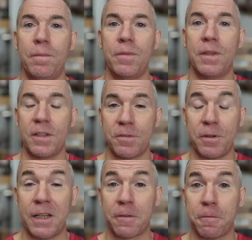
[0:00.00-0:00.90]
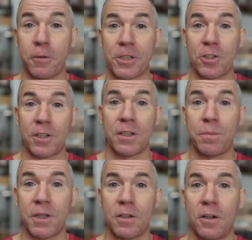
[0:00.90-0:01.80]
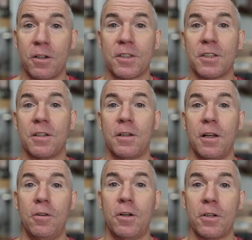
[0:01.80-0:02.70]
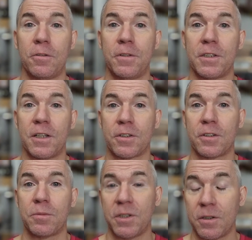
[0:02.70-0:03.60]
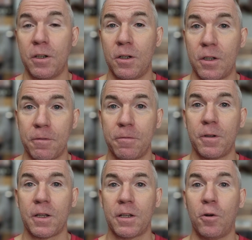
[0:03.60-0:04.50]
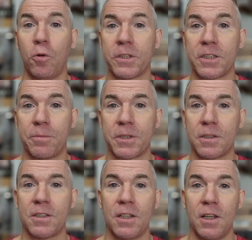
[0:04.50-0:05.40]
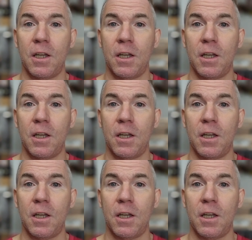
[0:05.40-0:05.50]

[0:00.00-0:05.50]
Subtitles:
this is very unfortunate, because a lot of these houses have kind of old substance,